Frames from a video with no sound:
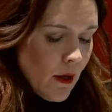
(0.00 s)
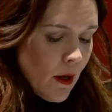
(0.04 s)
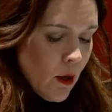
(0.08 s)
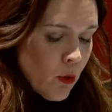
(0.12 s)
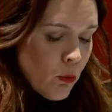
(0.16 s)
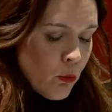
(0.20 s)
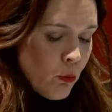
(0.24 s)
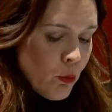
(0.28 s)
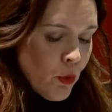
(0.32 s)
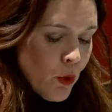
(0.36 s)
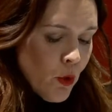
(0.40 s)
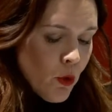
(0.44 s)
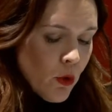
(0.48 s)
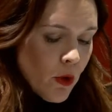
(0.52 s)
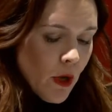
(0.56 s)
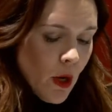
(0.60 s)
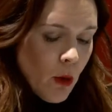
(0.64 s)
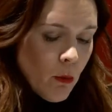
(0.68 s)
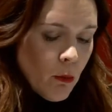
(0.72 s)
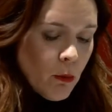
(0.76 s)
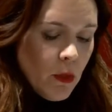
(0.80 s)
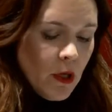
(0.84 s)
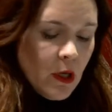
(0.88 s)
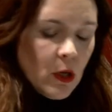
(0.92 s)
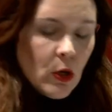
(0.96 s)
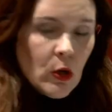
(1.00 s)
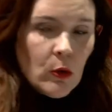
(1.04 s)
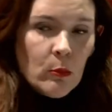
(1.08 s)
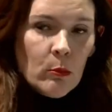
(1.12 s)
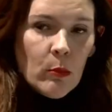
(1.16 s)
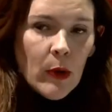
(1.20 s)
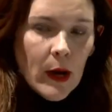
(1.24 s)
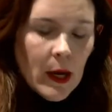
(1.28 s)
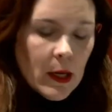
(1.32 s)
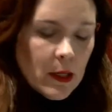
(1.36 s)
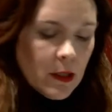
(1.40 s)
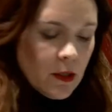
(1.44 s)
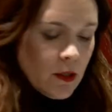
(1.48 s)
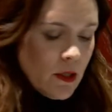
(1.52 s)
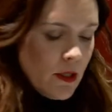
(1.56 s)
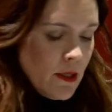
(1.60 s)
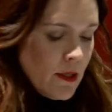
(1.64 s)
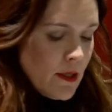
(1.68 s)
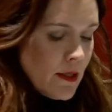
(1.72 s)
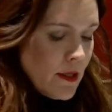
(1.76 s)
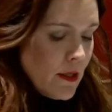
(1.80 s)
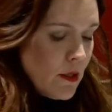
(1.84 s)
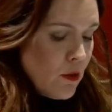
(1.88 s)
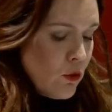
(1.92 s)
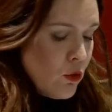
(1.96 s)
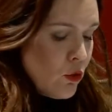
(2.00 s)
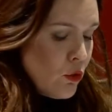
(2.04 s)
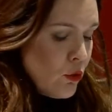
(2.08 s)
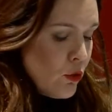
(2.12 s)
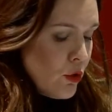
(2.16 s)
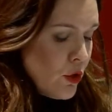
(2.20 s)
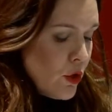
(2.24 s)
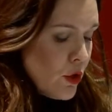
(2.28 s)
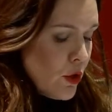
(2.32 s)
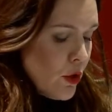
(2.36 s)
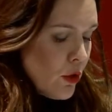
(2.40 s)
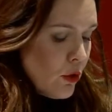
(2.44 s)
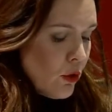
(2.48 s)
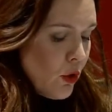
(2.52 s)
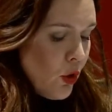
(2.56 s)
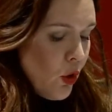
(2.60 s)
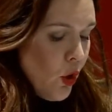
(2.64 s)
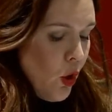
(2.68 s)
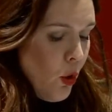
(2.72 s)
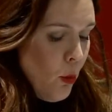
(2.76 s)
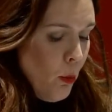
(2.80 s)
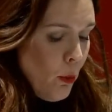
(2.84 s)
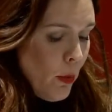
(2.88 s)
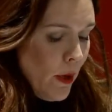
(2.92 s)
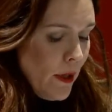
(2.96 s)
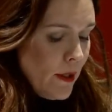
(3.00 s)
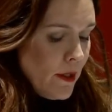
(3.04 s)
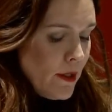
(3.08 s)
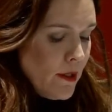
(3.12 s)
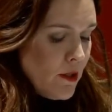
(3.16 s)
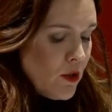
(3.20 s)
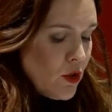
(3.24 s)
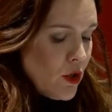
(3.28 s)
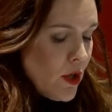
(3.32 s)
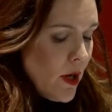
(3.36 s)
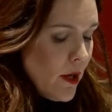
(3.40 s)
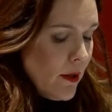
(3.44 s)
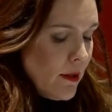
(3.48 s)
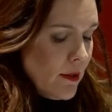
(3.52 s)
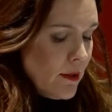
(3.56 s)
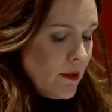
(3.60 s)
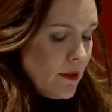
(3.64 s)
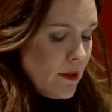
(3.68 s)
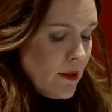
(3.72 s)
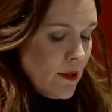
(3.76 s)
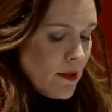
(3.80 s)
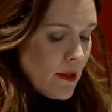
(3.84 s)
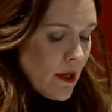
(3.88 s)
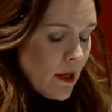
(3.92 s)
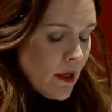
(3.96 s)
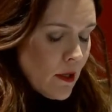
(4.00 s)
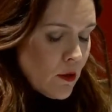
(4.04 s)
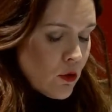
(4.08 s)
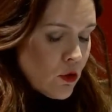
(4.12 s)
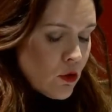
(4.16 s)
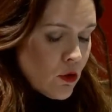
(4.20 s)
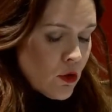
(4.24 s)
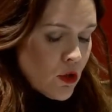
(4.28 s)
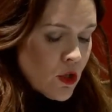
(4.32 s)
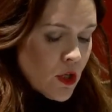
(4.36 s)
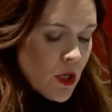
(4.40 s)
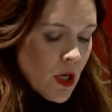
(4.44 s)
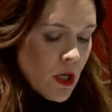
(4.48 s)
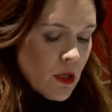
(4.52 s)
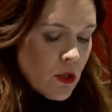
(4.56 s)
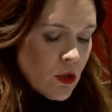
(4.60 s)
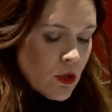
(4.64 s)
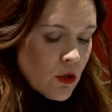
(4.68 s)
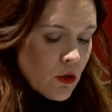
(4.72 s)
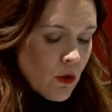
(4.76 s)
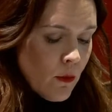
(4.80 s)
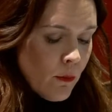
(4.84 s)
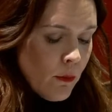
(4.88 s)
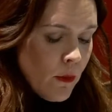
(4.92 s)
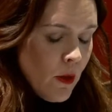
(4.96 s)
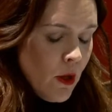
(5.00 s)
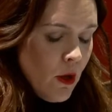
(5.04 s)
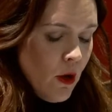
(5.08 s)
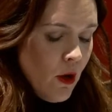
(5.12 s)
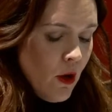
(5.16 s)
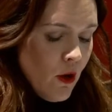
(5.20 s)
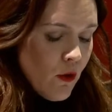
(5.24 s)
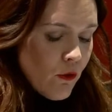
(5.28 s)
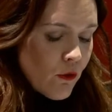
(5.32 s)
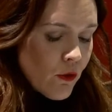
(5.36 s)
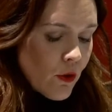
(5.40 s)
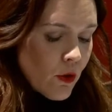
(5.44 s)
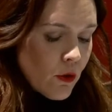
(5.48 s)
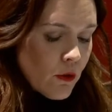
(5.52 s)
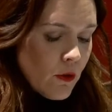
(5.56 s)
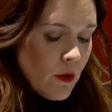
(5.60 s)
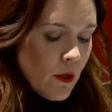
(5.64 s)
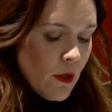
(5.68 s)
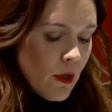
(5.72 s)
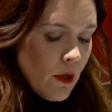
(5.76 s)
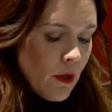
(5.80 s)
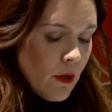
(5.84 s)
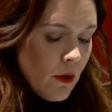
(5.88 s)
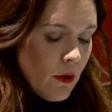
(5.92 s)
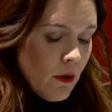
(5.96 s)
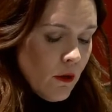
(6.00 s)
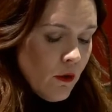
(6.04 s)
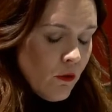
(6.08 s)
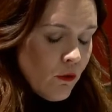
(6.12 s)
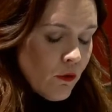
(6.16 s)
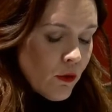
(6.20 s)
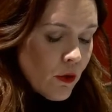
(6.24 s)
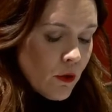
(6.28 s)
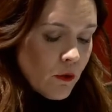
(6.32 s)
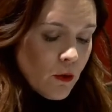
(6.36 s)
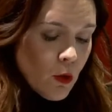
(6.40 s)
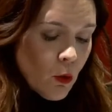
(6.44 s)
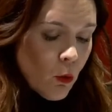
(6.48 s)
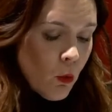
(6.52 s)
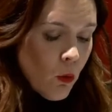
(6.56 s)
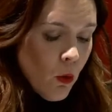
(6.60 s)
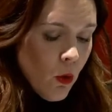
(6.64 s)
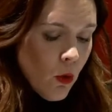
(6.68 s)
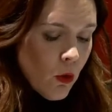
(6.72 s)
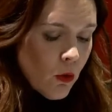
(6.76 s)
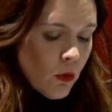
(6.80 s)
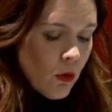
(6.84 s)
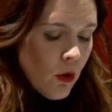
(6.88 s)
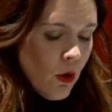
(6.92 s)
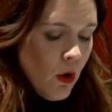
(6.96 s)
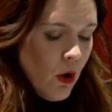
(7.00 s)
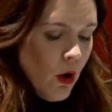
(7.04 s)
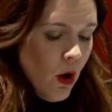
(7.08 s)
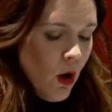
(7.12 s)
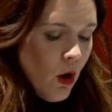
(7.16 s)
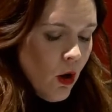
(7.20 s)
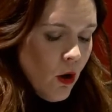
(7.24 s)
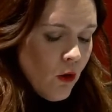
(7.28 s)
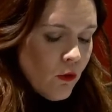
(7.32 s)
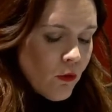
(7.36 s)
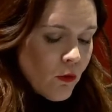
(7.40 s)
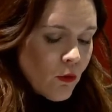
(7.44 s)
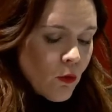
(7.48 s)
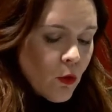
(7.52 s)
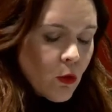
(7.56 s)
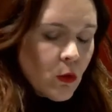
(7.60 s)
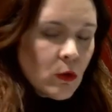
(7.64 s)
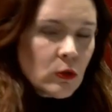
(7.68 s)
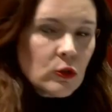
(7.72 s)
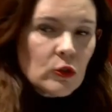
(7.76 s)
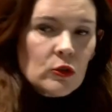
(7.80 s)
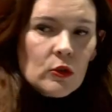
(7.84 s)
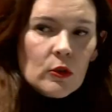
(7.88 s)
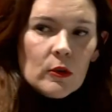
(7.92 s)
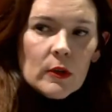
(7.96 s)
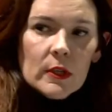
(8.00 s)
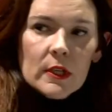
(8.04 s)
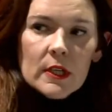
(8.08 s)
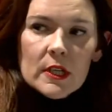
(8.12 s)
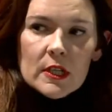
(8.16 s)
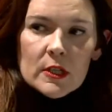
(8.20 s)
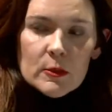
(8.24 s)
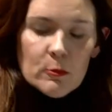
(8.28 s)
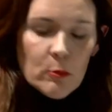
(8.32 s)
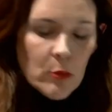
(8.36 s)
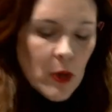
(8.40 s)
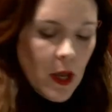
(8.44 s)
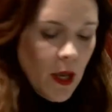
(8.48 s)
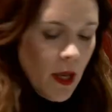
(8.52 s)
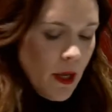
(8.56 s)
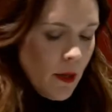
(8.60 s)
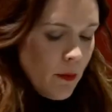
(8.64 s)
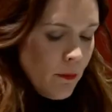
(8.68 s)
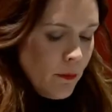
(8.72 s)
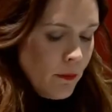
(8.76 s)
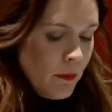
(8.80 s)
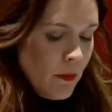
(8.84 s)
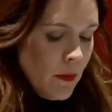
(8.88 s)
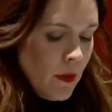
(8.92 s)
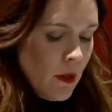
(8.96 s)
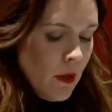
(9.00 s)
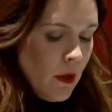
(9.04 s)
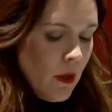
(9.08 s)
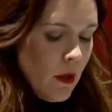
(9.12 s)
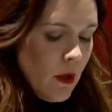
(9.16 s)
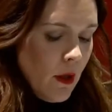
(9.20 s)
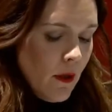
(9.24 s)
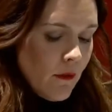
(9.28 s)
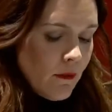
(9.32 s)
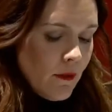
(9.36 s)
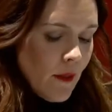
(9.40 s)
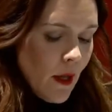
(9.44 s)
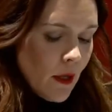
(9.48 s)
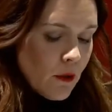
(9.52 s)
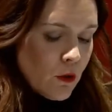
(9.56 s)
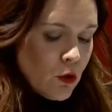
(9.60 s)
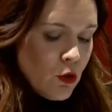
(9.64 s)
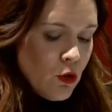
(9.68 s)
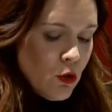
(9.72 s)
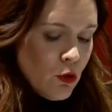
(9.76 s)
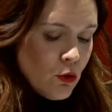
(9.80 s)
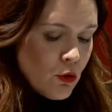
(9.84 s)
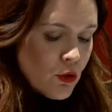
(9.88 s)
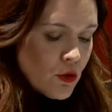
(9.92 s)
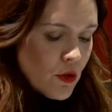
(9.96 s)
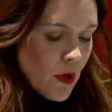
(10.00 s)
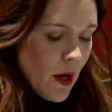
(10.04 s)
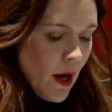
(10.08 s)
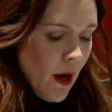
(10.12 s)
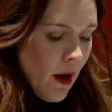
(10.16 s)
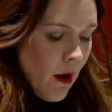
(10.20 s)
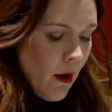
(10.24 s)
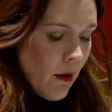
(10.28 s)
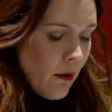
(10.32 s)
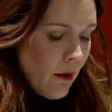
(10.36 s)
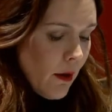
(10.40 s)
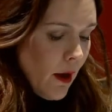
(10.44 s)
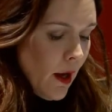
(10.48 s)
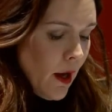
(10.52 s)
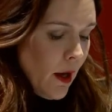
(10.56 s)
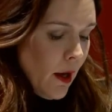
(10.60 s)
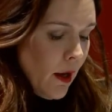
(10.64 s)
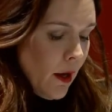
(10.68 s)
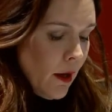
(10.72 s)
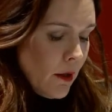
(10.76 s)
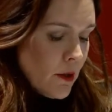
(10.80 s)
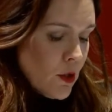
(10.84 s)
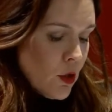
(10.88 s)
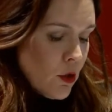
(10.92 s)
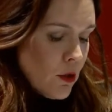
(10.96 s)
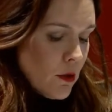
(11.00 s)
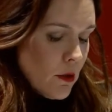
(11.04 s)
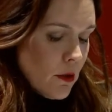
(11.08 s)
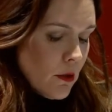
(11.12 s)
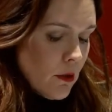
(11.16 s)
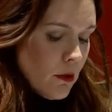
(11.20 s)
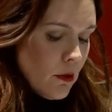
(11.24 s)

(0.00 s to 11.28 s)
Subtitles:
and programs beloved by institutions, companies, charities, and associations from the world of culture in Spain that use art as